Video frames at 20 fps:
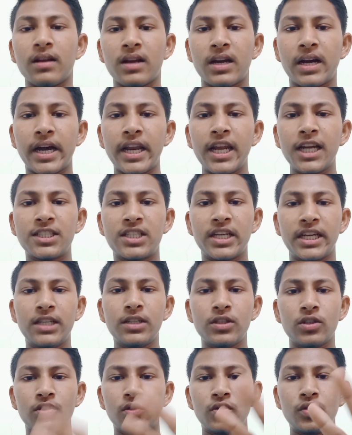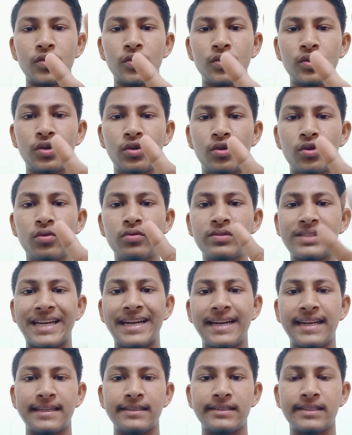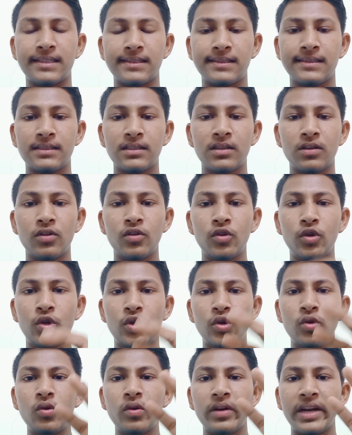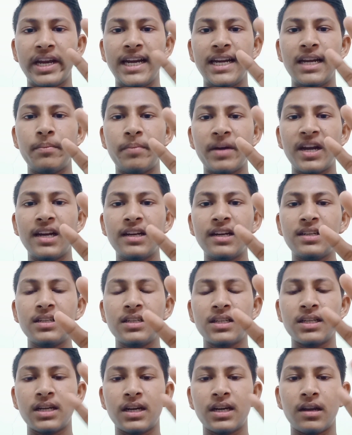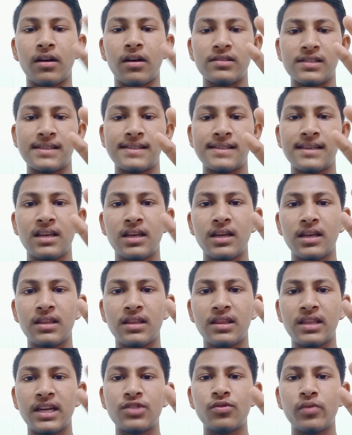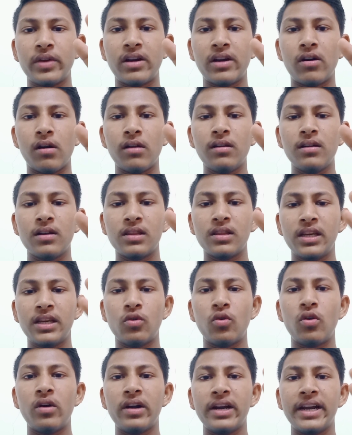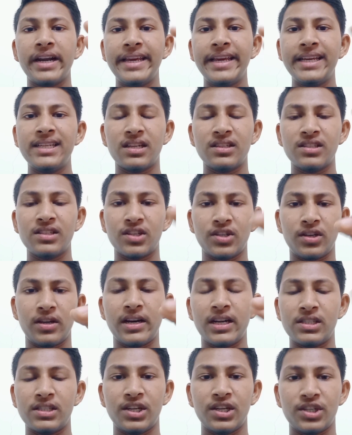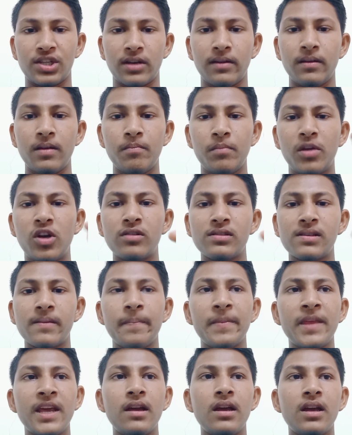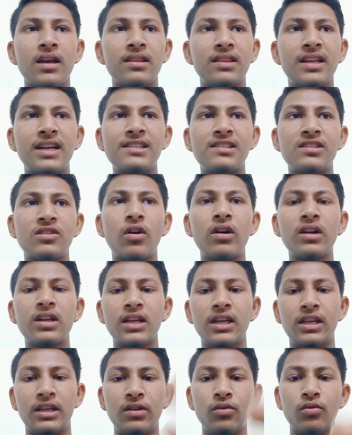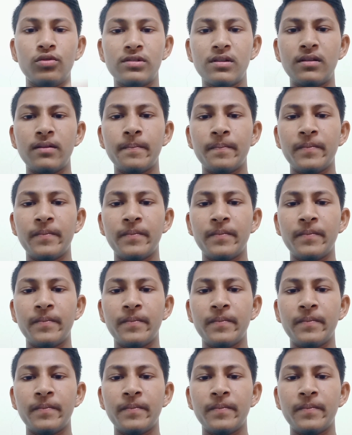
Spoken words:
connecting two sentences, two independent clauses. That's we call the coordinating conjunction, because that is not used